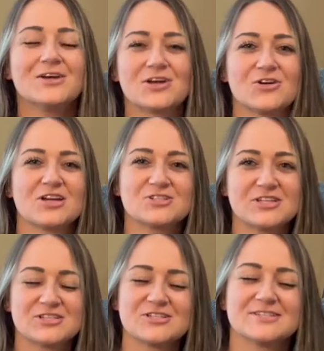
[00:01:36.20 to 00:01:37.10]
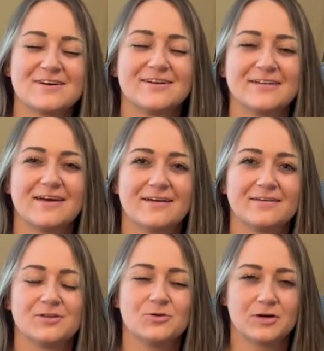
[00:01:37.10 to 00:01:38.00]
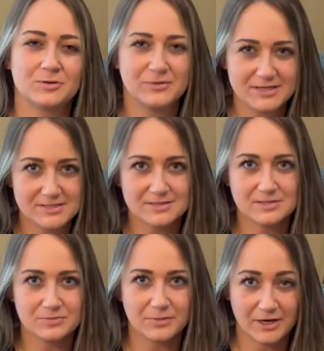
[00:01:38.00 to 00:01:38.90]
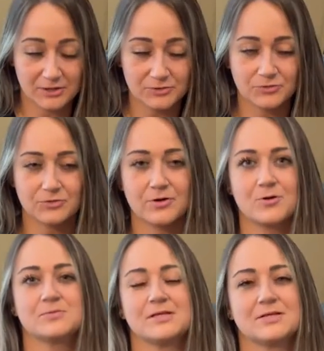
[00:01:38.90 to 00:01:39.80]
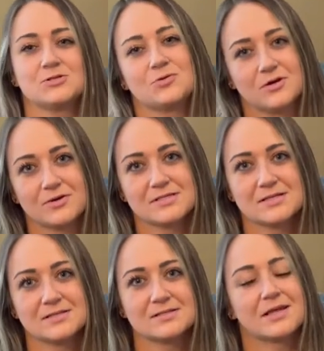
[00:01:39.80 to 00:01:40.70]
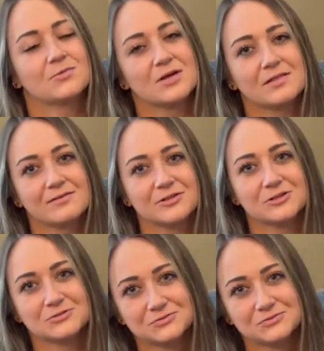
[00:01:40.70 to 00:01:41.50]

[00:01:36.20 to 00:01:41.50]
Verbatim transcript: Congratulations, Tonya. You are a blessing to Perry Lutheran Homes and to our residents, and we love you.